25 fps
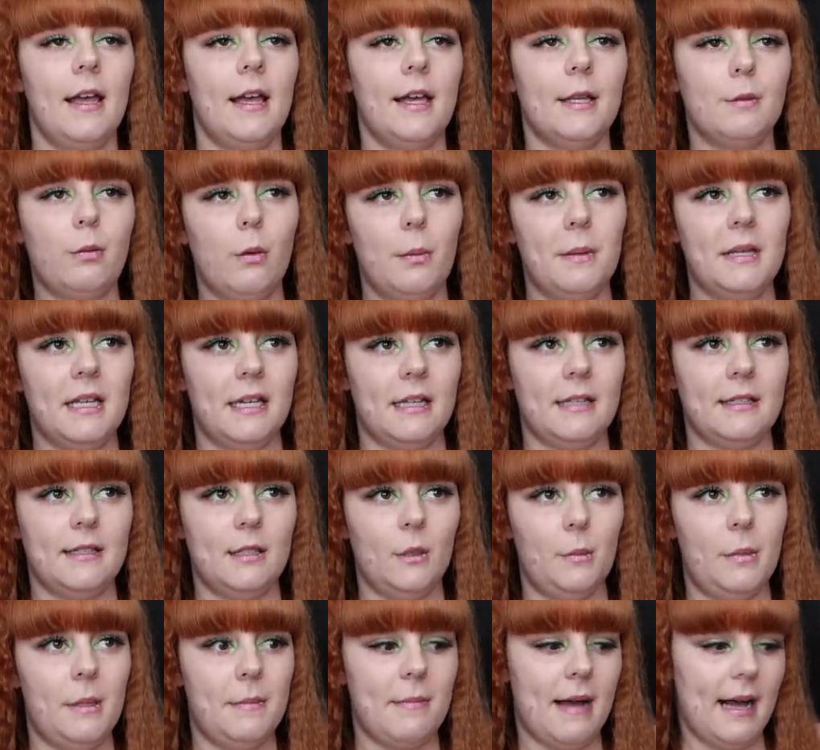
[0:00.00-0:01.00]
it's probably going to
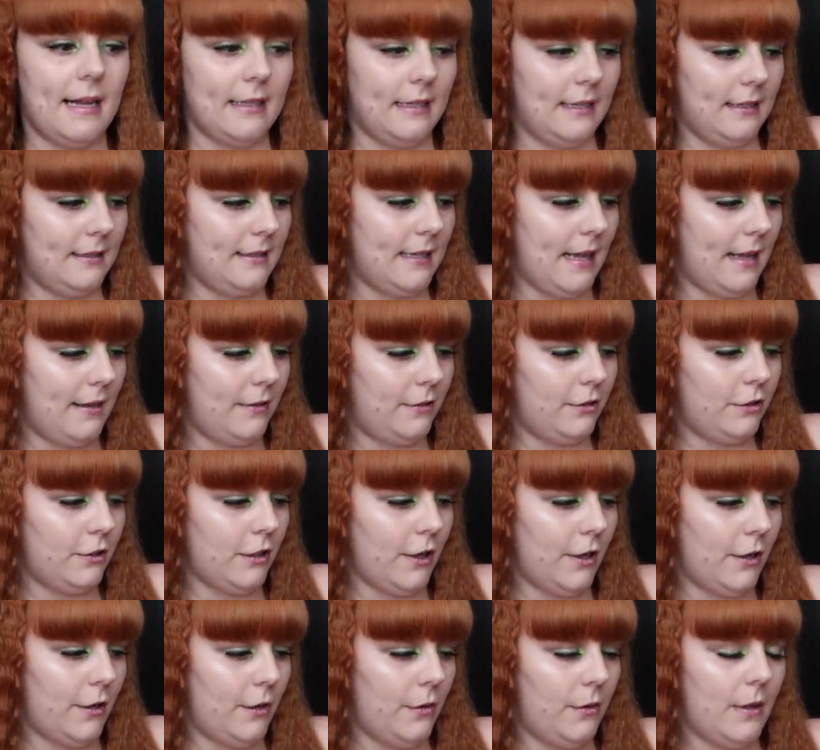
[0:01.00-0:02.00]
still be madness then.
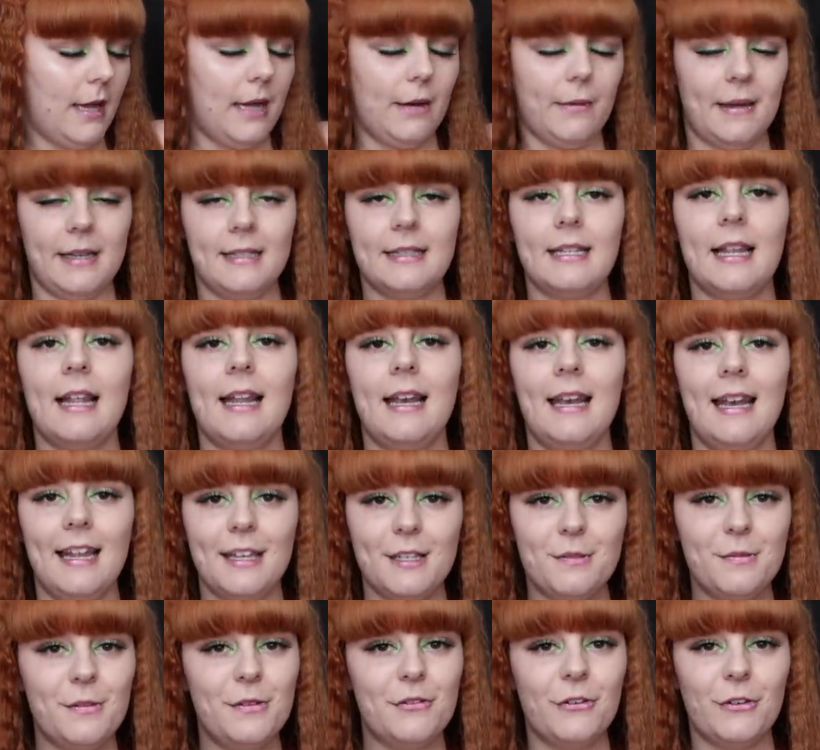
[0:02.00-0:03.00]
So anyways,
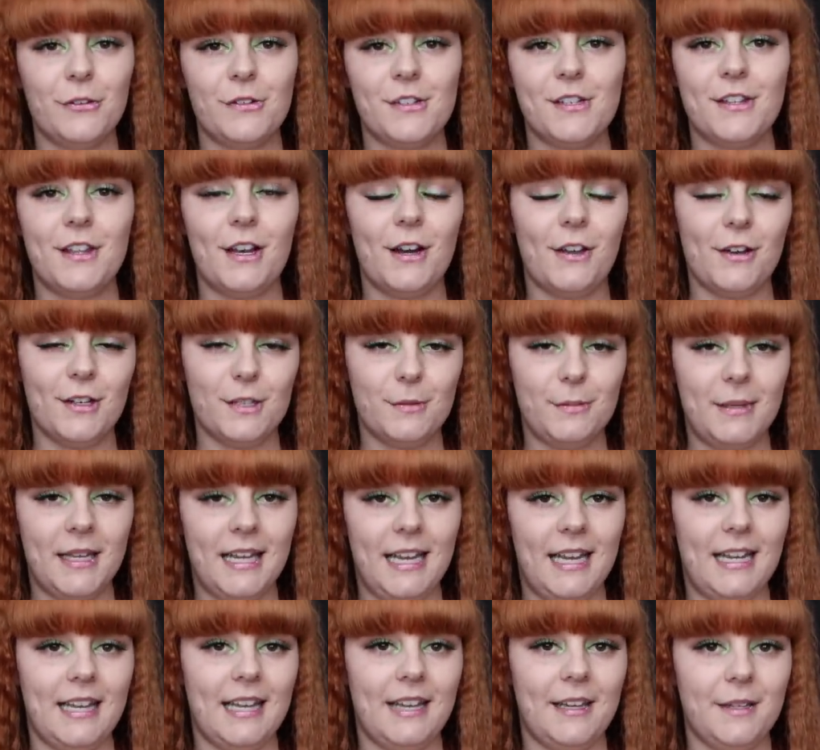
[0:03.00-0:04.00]
let's move on to the last
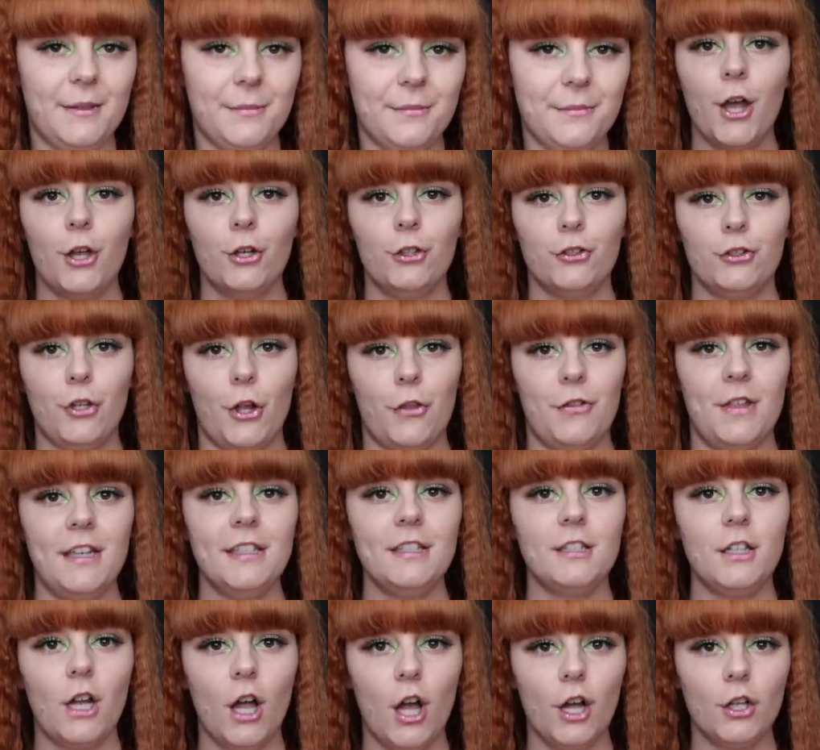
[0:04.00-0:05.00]
bikini. So
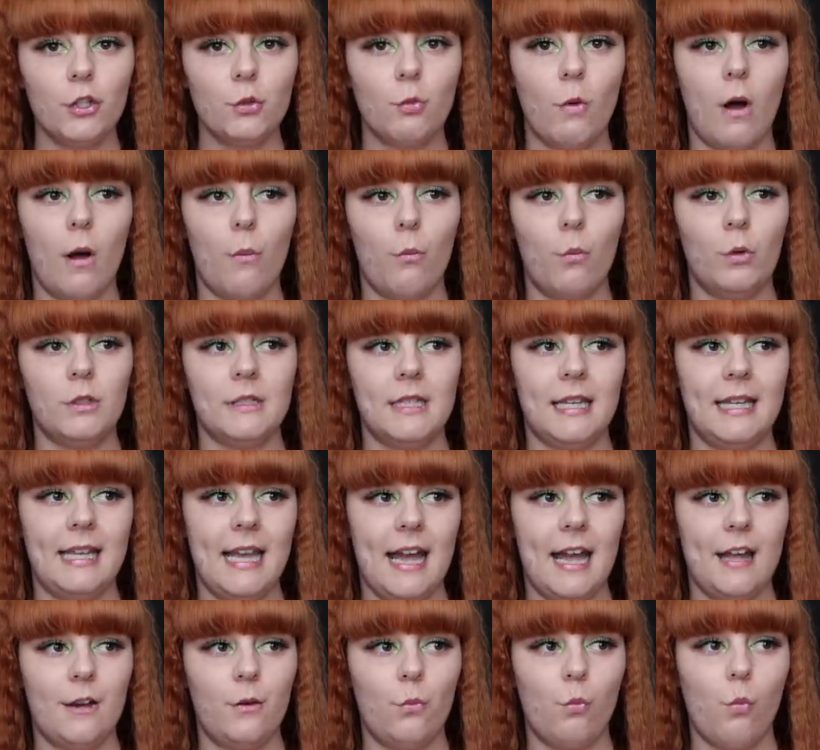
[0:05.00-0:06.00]
this last one was
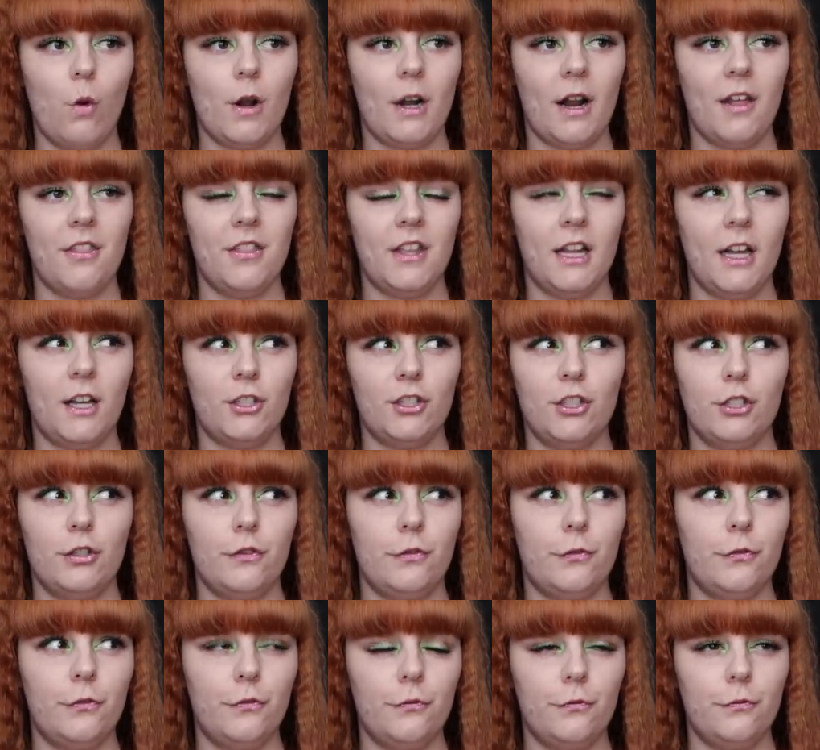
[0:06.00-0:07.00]
again one I think I
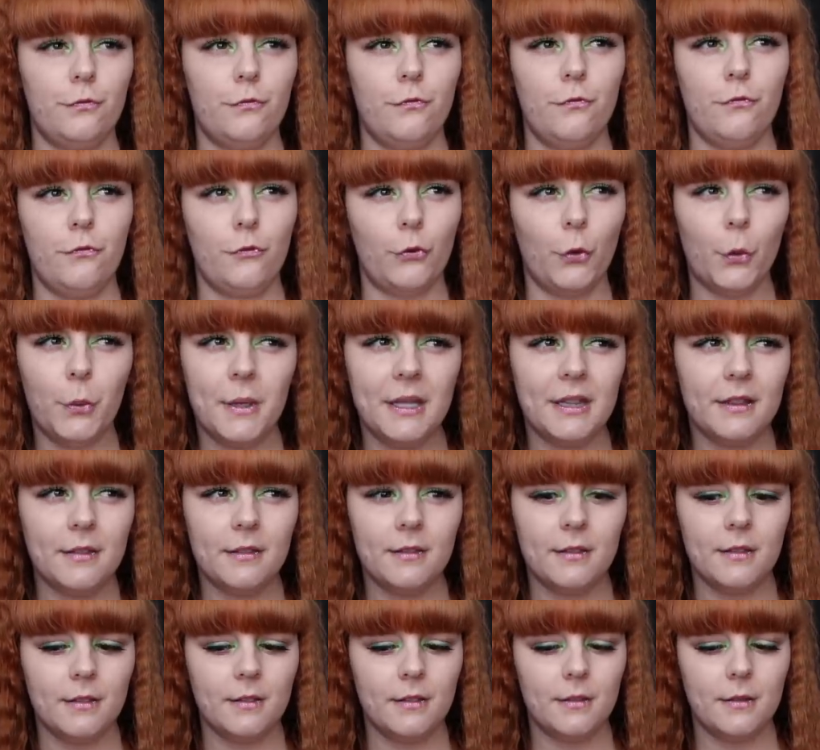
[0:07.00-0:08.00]
just threw
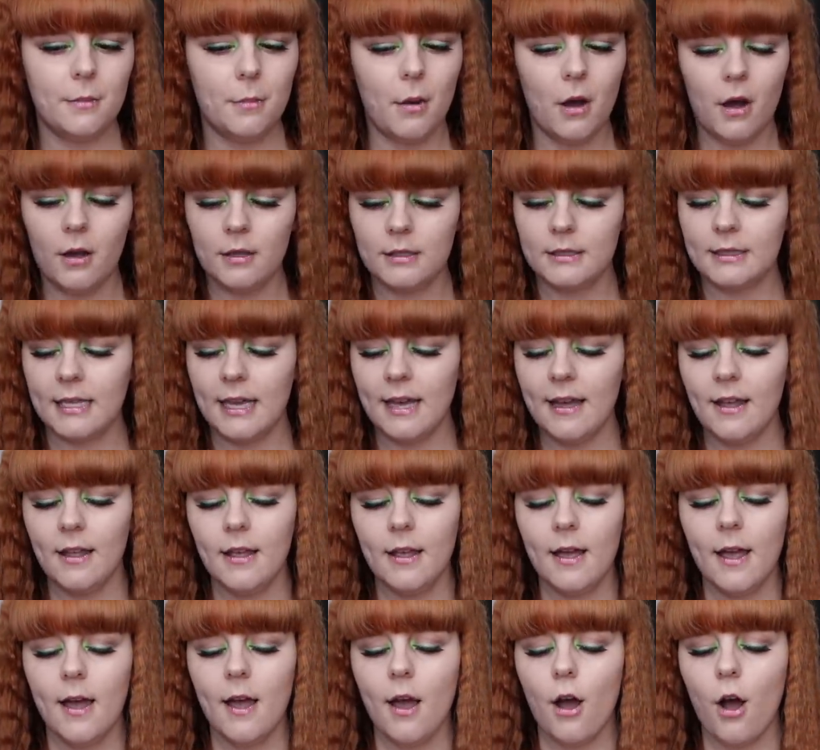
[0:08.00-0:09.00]
in the basket.
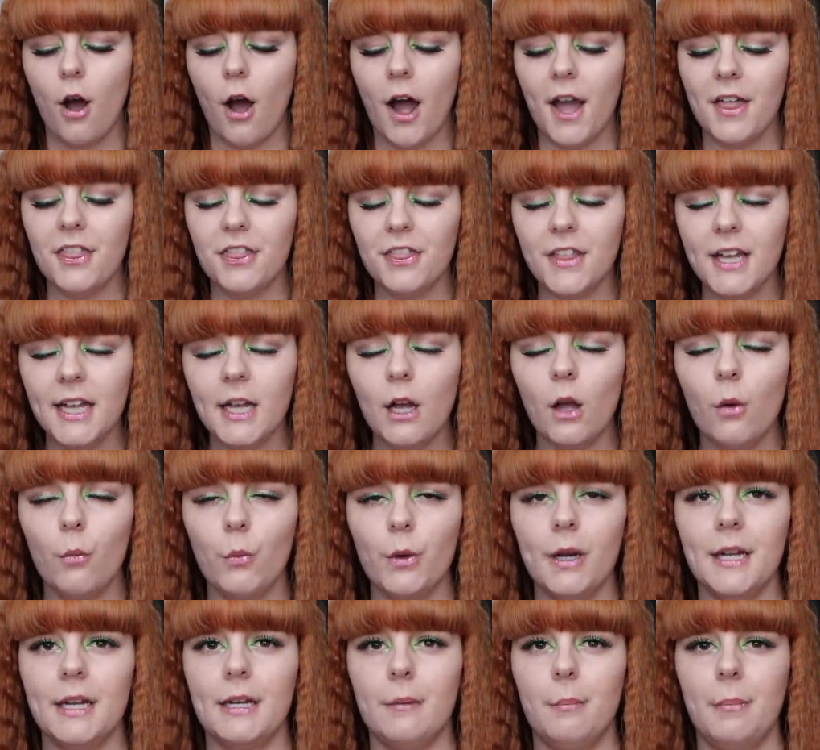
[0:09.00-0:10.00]
I think I
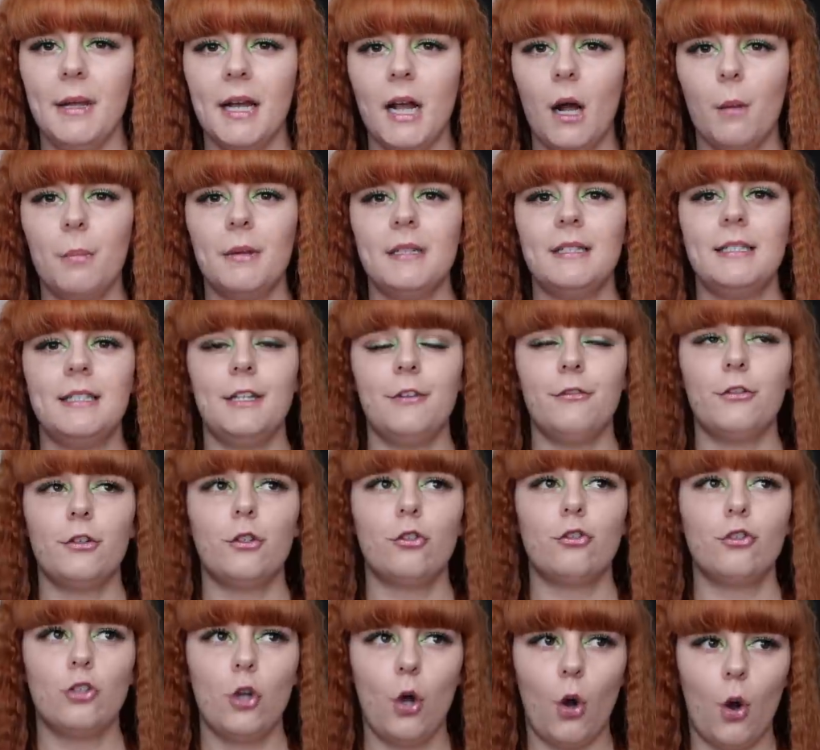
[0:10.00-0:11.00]
wanted to pick up a
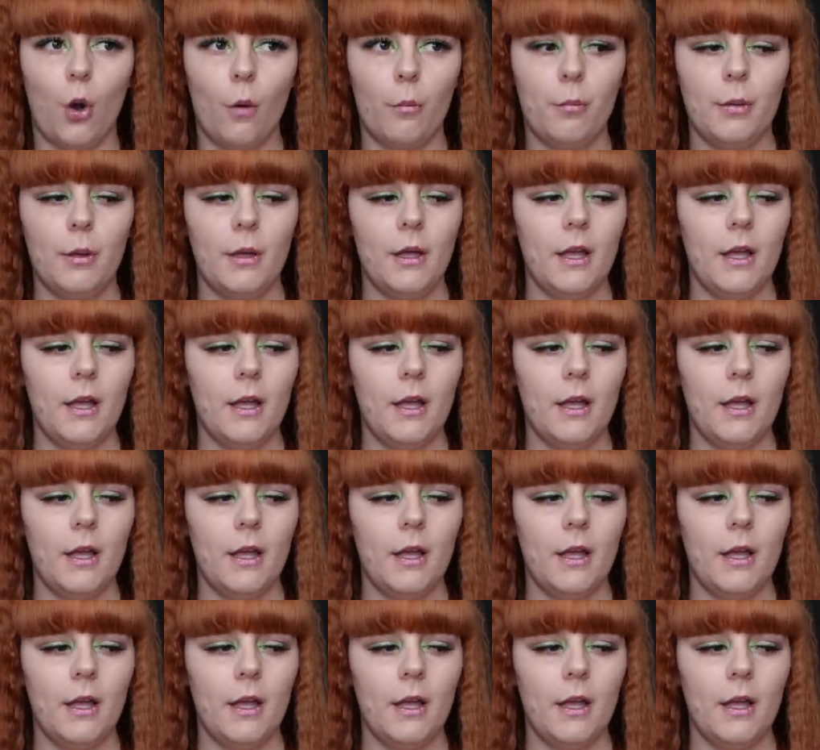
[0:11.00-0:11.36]
different top,